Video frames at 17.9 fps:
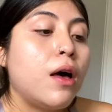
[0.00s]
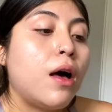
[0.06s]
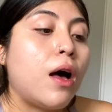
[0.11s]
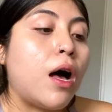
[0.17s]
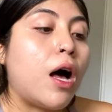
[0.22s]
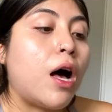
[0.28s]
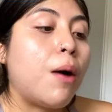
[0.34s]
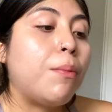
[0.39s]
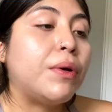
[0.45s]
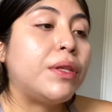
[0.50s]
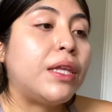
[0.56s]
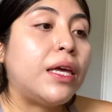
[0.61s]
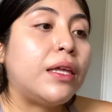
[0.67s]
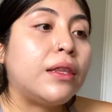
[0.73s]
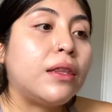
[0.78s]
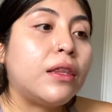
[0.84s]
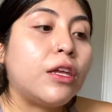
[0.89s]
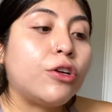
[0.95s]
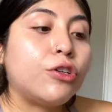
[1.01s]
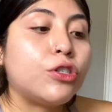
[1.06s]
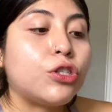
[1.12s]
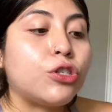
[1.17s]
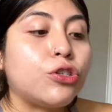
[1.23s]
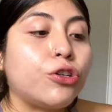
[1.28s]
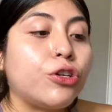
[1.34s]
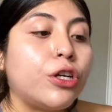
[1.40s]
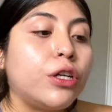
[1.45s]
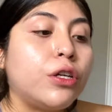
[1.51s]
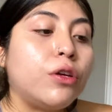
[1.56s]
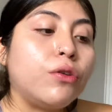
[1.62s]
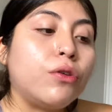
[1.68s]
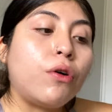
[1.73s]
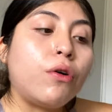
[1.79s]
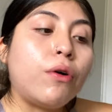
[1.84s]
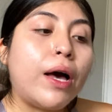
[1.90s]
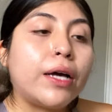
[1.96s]
But then there's certain
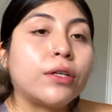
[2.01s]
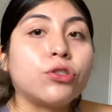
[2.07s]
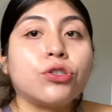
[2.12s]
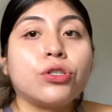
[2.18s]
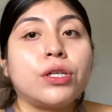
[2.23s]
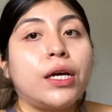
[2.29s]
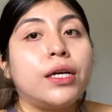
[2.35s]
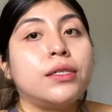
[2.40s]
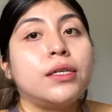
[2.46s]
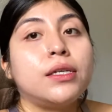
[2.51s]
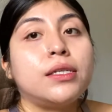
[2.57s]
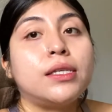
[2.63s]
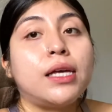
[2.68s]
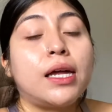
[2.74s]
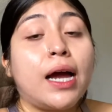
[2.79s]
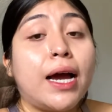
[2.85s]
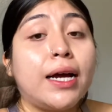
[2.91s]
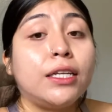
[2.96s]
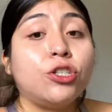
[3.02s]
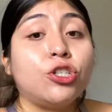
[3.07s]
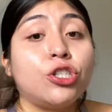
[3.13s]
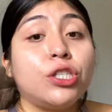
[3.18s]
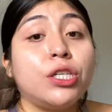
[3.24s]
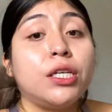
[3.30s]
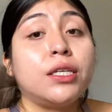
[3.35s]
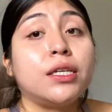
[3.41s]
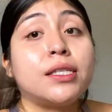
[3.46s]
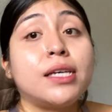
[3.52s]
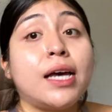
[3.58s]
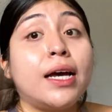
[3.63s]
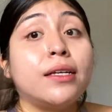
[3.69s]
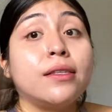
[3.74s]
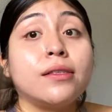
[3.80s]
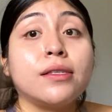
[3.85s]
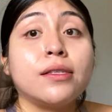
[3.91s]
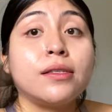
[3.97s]
exercises that I just need the
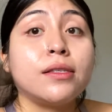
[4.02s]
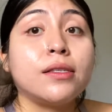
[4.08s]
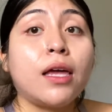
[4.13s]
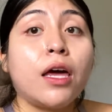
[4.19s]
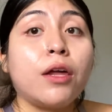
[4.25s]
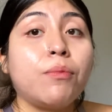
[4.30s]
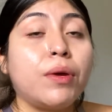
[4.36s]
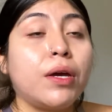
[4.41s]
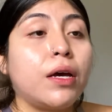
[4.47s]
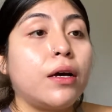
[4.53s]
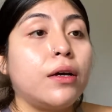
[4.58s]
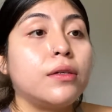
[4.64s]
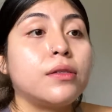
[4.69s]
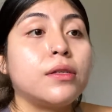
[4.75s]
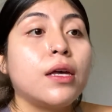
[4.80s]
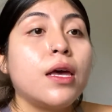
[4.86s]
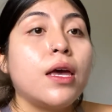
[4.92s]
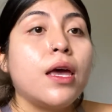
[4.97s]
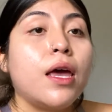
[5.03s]
10s instead, because